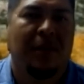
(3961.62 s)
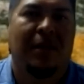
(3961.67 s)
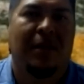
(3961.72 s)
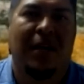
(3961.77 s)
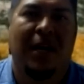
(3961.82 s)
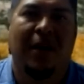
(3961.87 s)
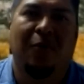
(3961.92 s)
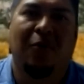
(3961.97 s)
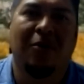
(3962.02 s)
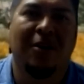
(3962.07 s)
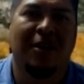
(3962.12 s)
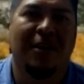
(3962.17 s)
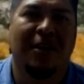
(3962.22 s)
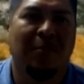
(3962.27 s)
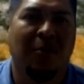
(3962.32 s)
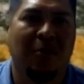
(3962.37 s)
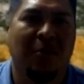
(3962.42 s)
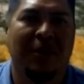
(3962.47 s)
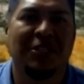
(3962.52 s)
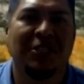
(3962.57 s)
I wore a
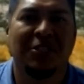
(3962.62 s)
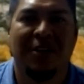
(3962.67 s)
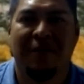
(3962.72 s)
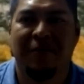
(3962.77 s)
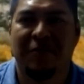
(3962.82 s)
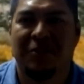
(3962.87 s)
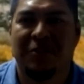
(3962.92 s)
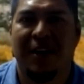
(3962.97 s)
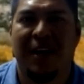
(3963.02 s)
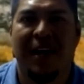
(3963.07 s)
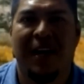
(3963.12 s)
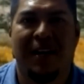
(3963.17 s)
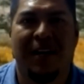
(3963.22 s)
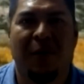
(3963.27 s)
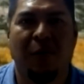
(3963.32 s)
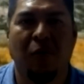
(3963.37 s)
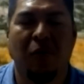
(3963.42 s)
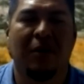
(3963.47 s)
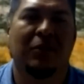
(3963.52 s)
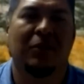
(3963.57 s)
probation officer hat and I
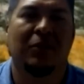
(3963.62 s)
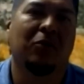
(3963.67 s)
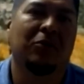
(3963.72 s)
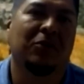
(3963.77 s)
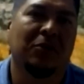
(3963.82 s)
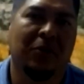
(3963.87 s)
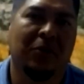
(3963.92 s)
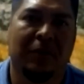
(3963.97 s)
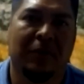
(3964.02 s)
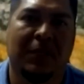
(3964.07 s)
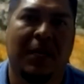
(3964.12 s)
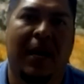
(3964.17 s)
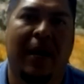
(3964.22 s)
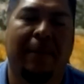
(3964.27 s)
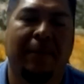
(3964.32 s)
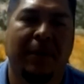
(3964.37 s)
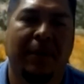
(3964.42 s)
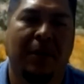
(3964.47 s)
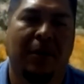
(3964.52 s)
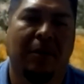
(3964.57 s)
wore a social service hat,
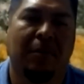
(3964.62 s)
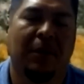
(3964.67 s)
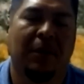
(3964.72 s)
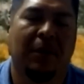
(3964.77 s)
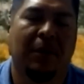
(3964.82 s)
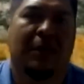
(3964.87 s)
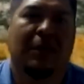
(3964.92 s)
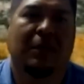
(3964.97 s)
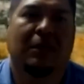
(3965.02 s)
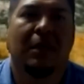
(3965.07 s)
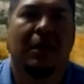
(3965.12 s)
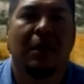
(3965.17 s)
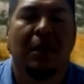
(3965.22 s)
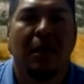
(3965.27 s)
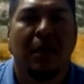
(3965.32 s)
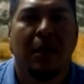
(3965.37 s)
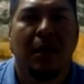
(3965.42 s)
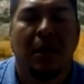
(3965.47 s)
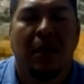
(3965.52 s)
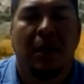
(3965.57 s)
because,
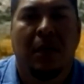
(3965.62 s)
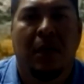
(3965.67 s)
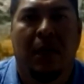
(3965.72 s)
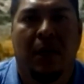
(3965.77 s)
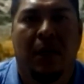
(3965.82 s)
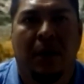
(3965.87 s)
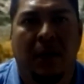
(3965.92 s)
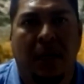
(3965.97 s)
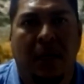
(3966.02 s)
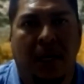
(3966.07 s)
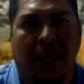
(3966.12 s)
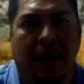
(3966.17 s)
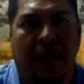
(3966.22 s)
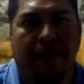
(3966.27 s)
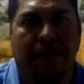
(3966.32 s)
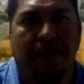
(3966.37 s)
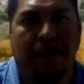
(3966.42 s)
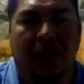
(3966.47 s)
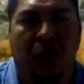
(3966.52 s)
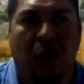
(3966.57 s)

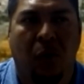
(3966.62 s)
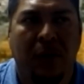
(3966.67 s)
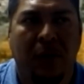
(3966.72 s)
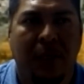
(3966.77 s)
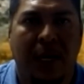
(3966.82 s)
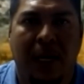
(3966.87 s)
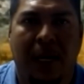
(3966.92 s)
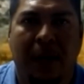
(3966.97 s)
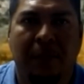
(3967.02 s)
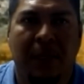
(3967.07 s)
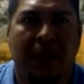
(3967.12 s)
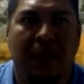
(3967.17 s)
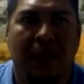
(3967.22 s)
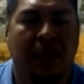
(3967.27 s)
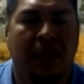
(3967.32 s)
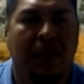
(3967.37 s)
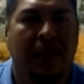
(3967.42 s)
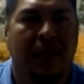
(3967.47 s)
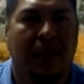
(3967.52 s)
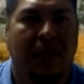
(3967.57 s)
knowing that,
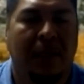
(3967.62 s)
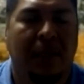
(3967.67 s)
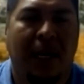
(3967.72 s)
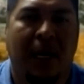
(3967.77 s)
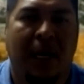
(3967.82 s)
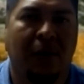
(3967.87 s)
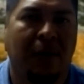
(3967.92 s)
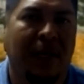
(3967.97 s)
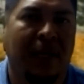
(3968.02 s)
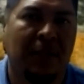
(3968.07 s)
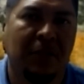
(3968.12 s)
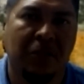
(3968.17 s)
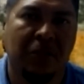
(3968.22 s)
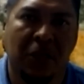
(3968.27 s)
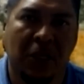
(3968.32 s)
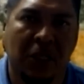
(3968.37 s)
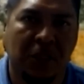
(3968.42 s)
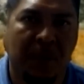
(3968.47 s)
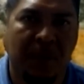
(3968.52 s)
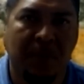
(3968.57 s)
I don't like to
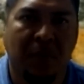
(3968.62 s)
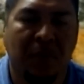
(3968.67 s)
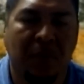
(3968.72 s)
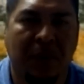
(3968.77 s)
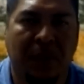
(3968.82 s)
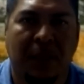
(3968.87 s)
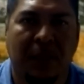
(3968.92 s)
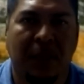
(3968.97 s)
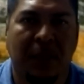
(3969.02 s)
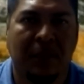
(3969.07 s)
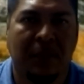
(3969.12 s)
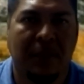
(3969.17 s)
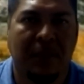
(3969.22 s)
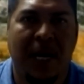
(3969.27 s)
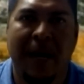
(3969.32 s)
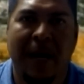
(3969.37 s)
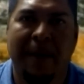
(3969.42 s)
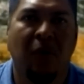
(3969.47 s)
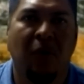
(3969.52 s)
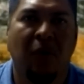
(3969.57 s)
judge people because
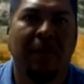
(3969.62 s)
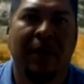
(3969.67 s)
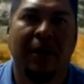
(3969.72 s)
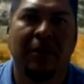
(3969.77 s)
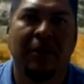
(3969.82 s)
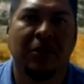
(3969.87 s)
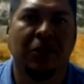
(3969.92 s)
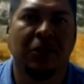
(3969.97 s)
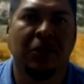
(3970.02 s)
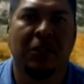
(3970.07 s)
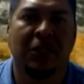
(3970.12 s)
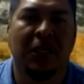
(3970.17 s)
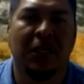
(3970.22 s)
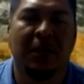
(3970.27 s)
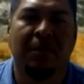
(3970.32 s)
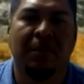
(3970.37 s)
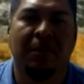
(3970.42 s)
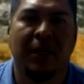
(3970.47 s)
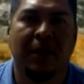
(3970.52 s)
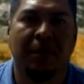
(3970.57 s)
I'm no better to judge
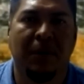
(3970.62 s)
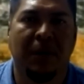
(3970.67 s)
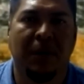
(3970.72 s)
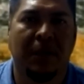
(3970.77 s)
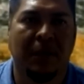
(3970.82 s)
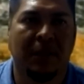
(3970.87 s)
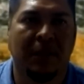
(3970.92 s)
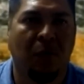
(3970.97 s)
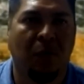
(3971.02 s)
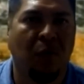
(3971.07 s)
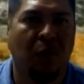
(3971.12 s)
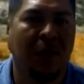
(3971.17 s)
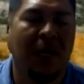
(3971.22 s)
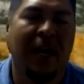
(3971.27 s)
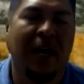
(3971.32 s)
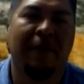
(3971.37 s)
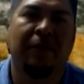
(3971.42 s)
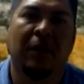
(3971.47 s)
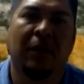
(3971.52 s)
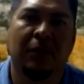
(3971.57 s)
anybody because of what
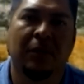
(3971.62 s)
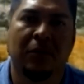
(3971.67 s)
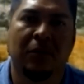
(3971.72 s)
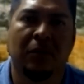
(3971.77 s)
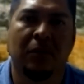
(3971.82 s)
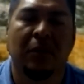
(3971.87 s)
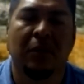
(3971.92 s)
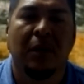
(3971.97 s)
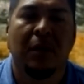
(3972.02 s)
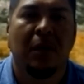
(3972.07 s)
I've gone through